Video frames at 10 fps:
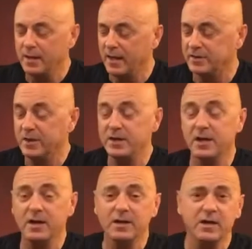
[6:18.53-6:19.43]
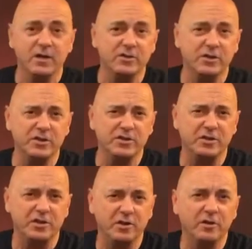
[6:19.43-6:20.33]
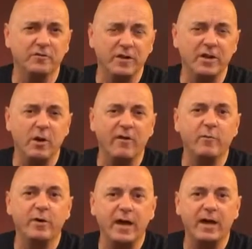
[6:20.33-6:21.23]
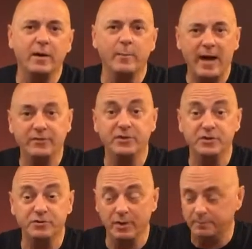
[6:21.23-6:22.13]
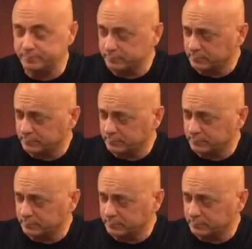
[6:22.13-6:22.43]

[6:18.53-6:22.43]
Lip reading: I'll tell you, so this is the third video I've put out about this trip.